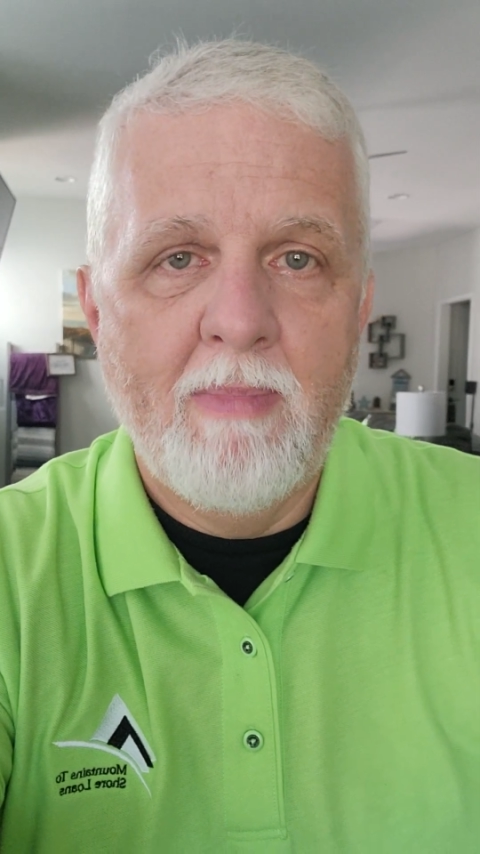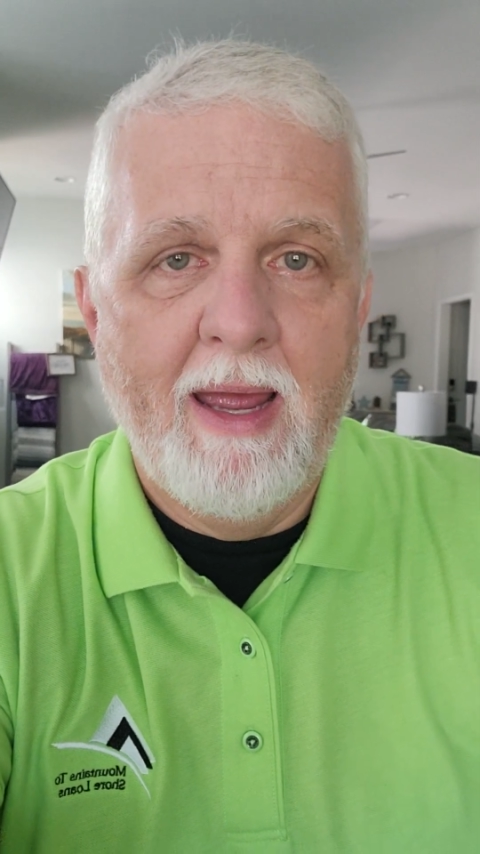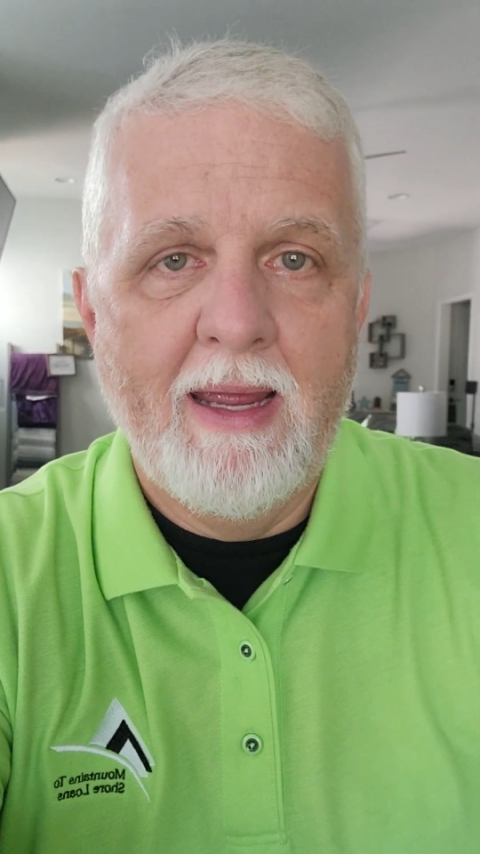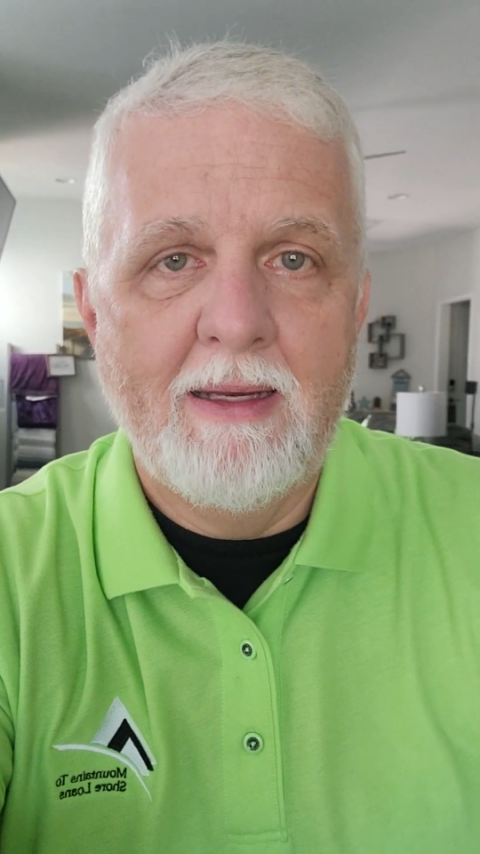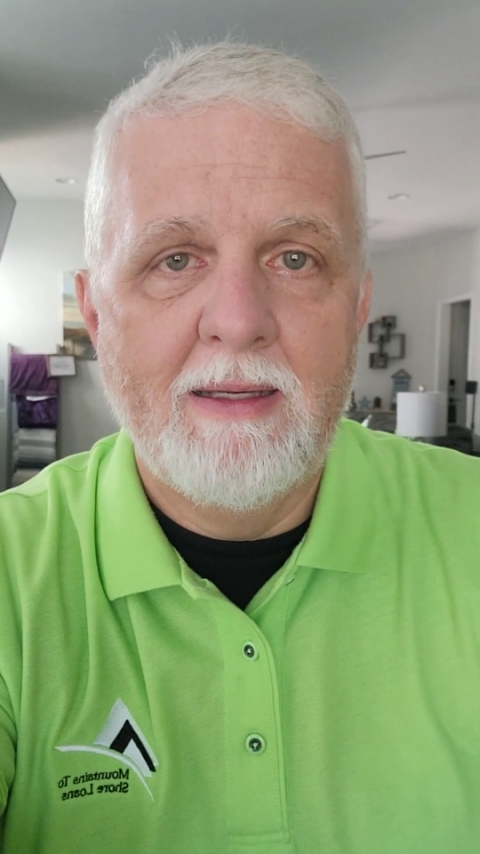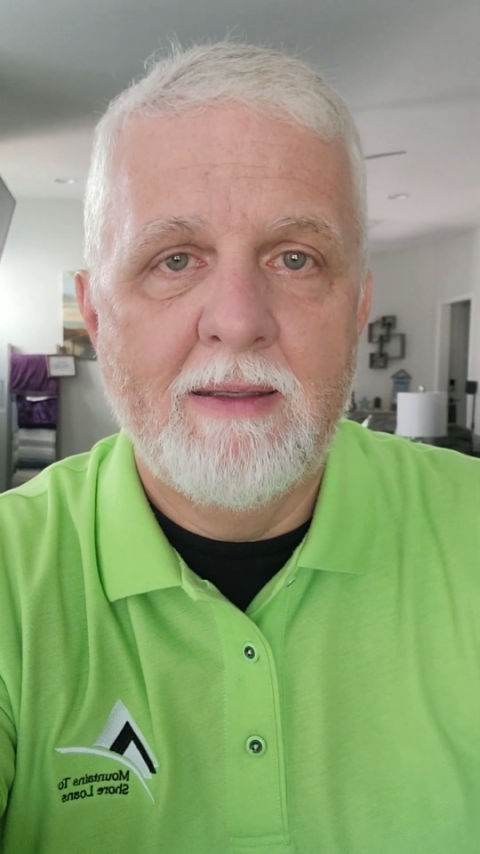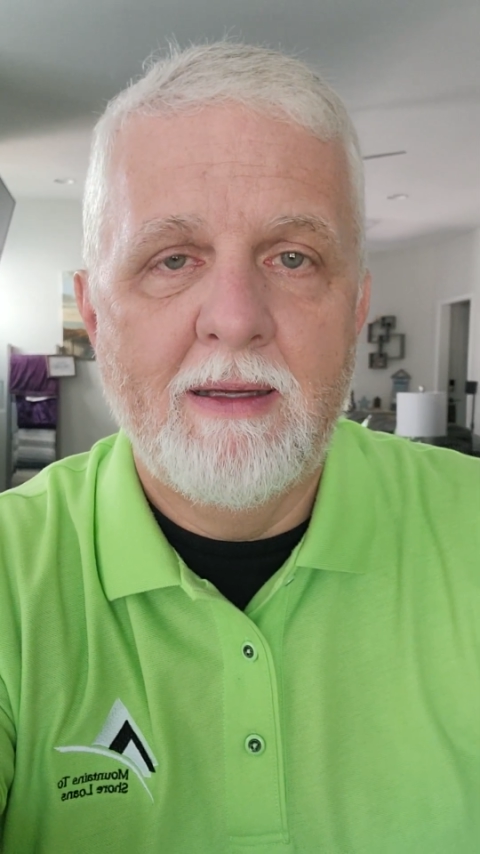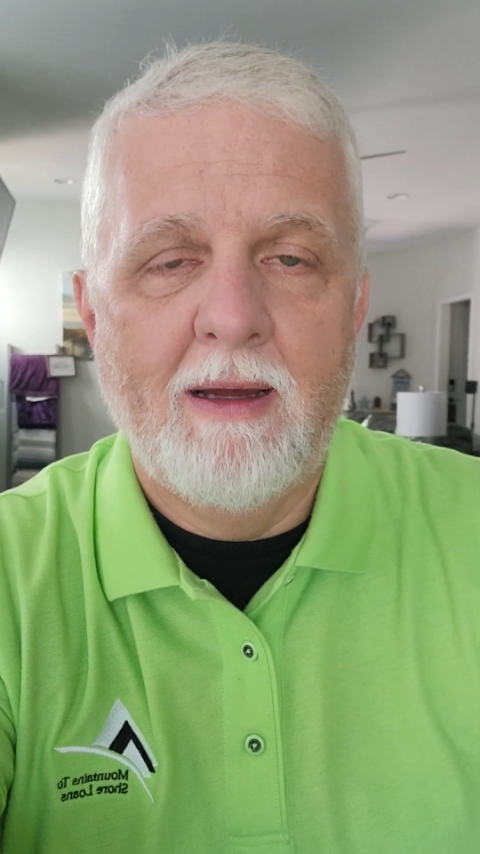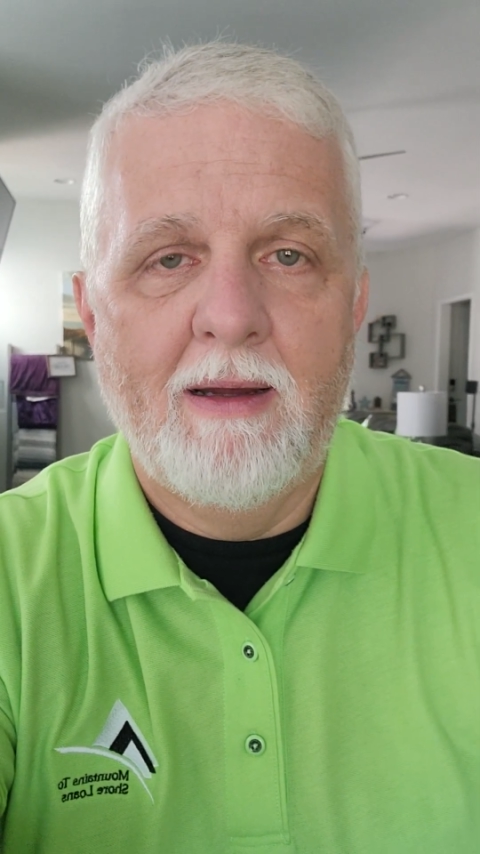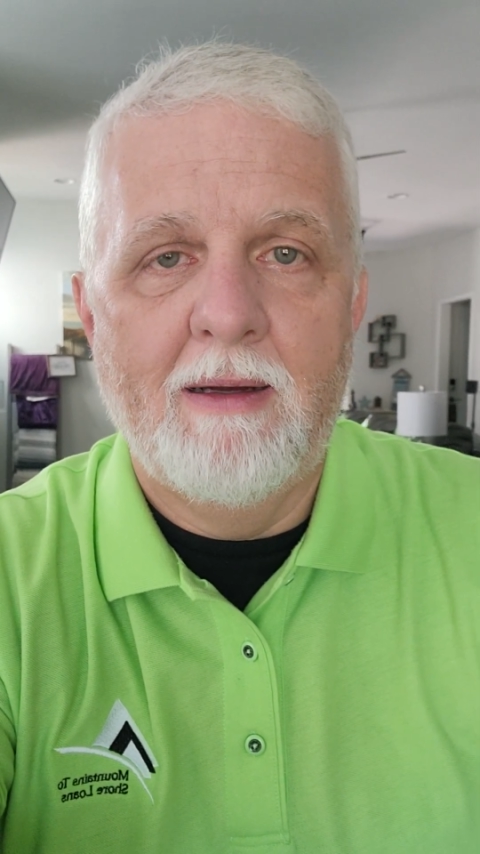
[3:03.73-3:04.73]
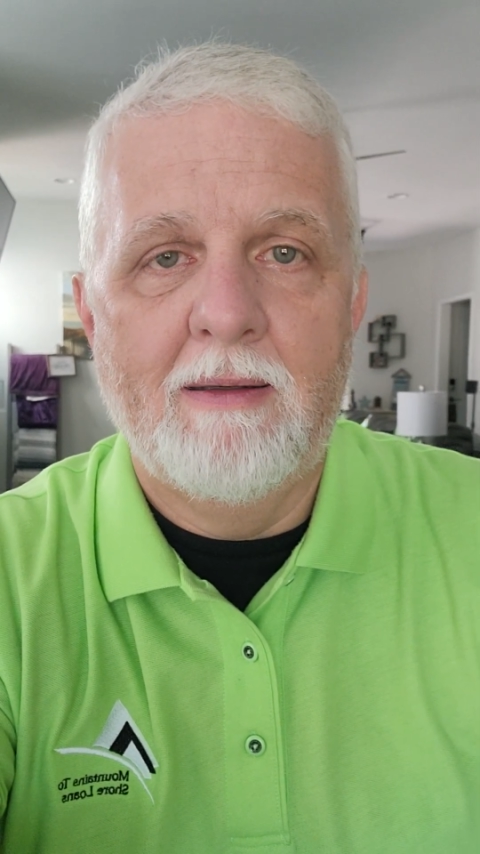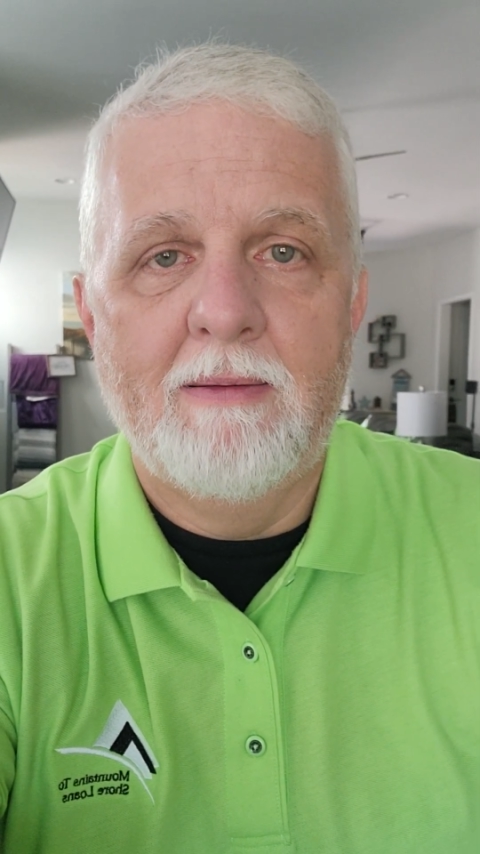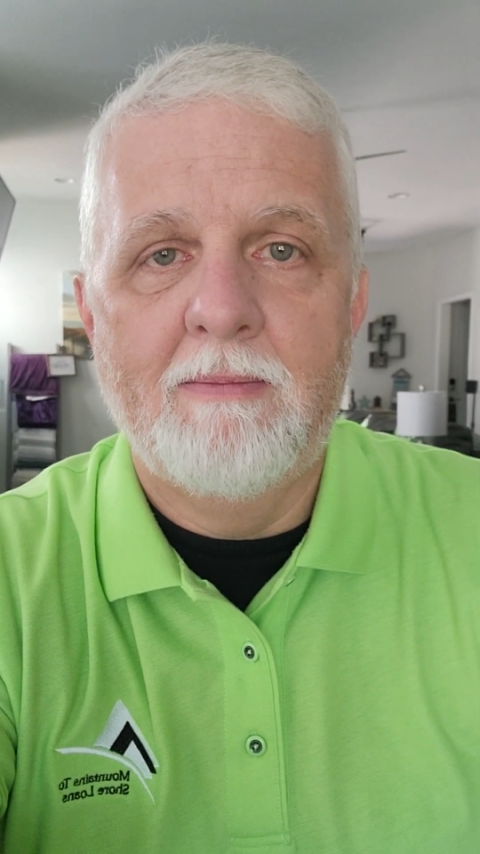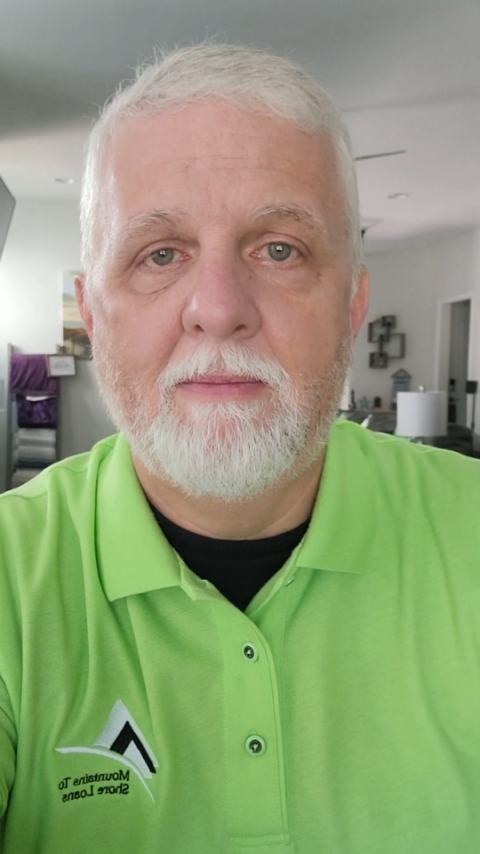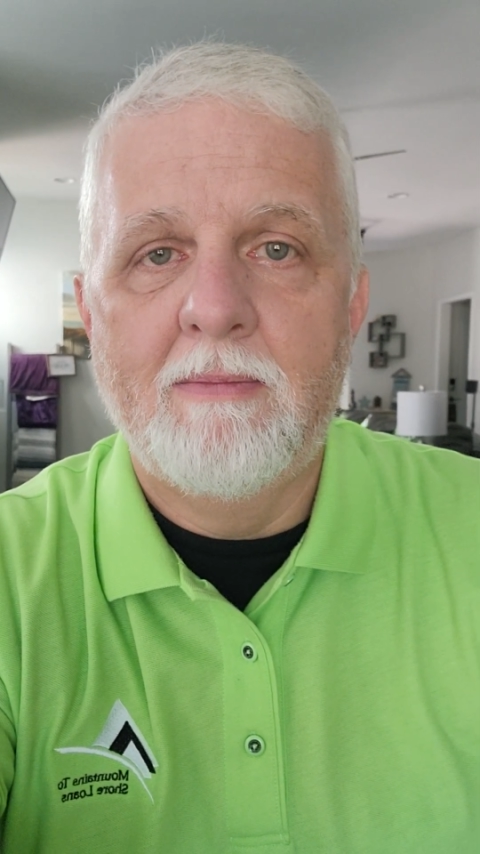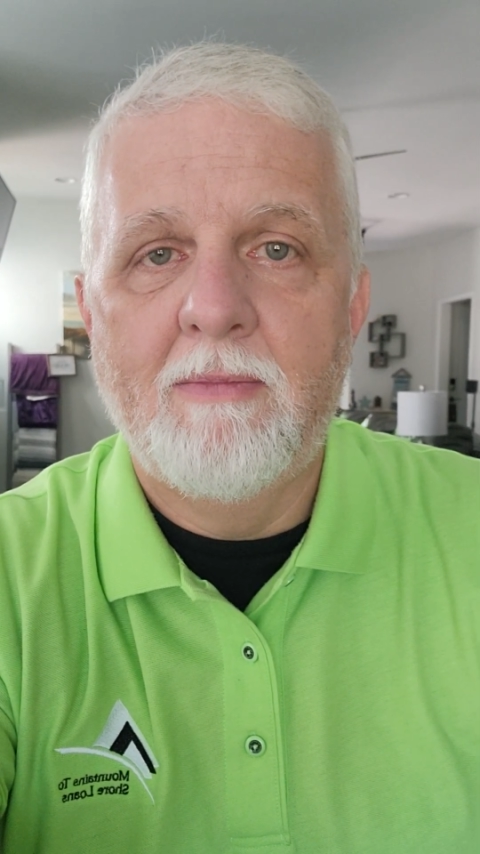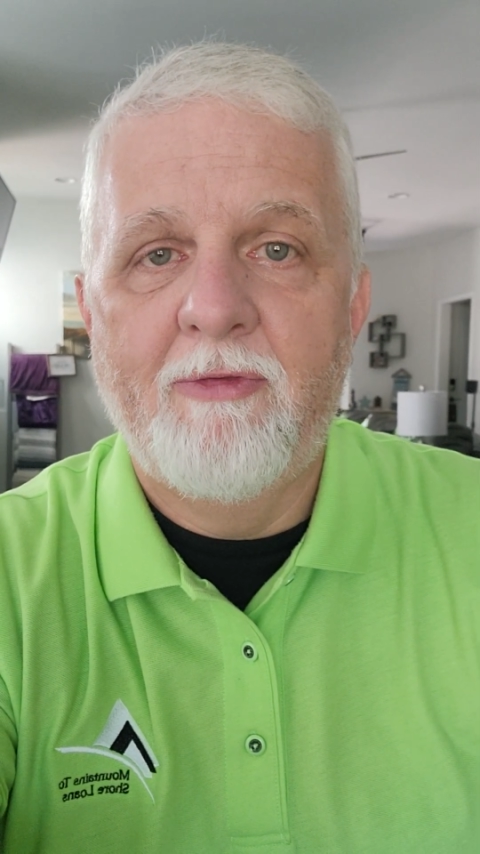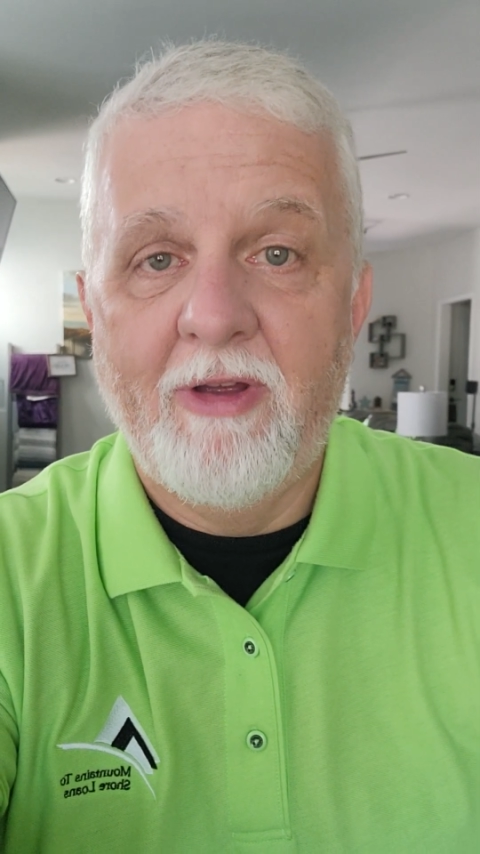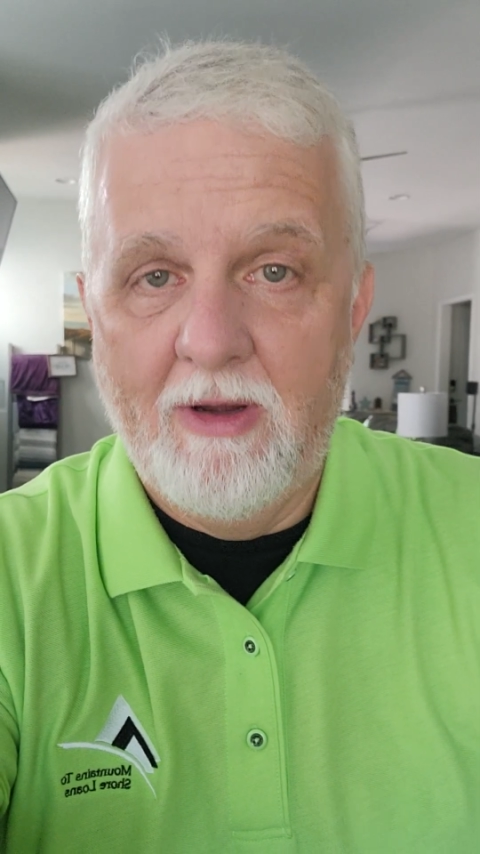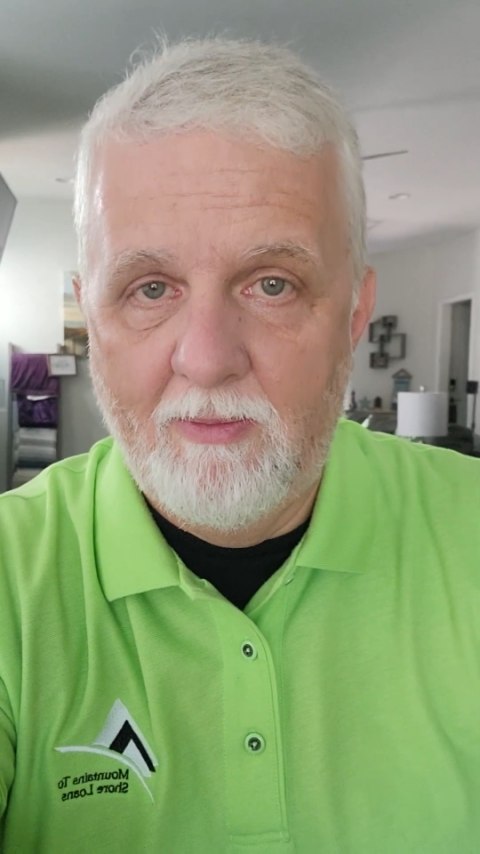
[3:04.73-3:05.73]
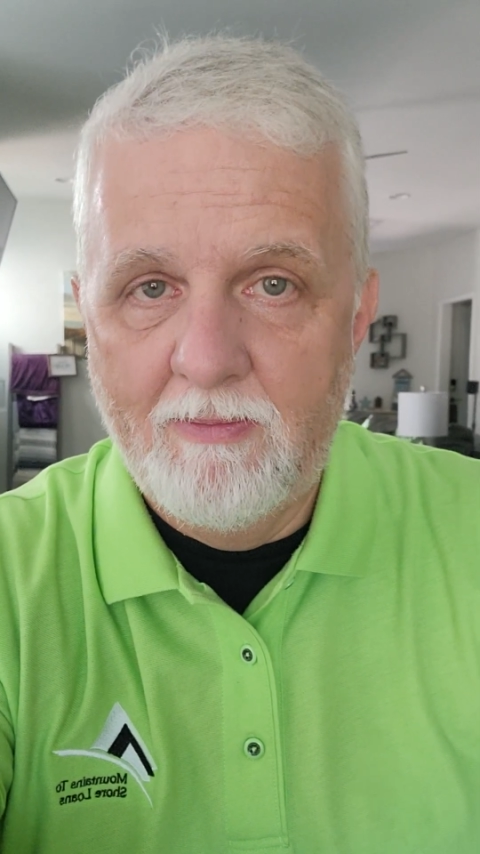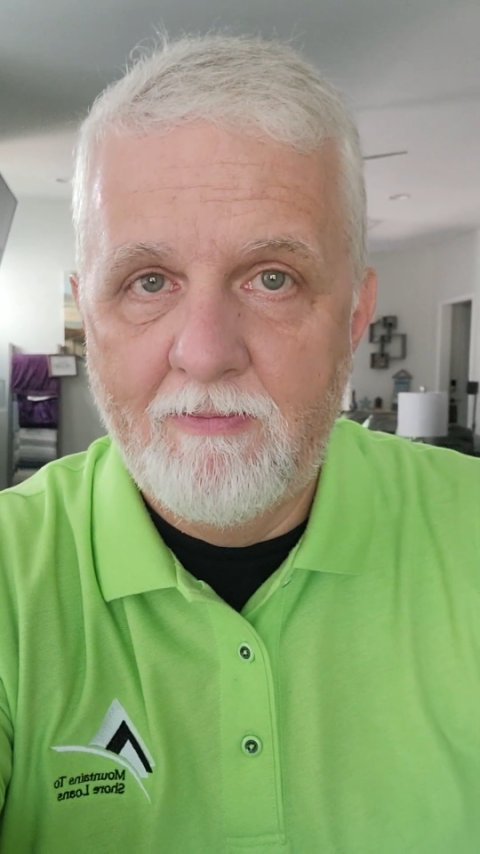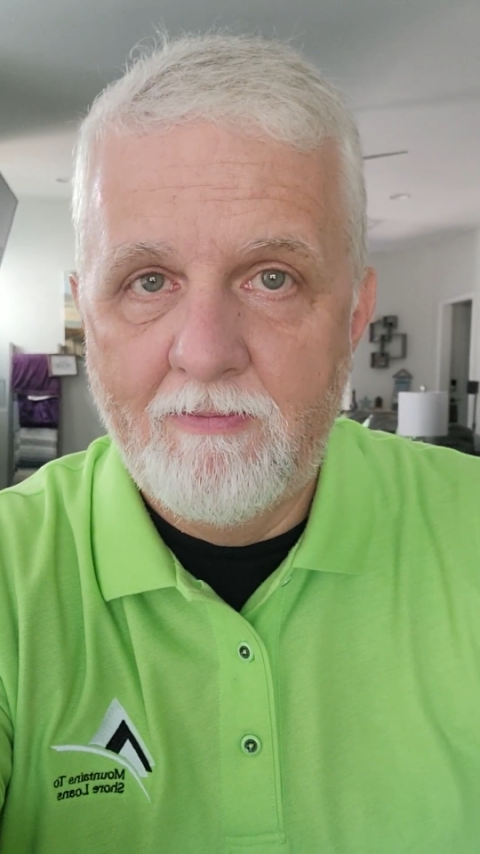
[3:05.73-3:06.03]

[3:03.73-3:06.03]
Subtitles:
made film.